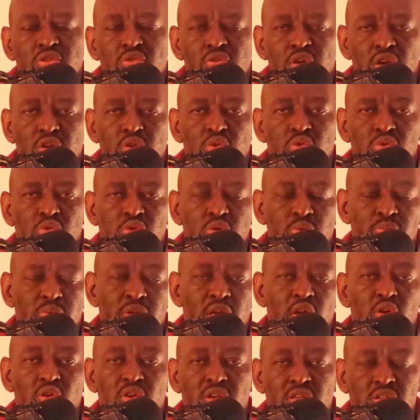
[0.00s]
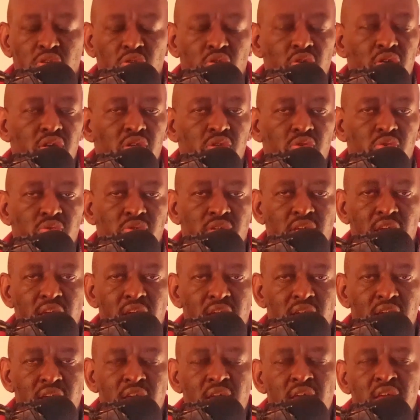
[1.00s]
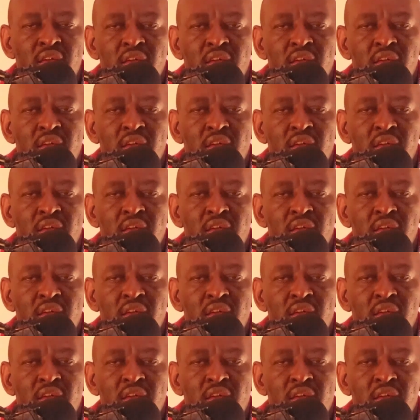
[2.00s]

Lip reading: your YouTube channel is going to take,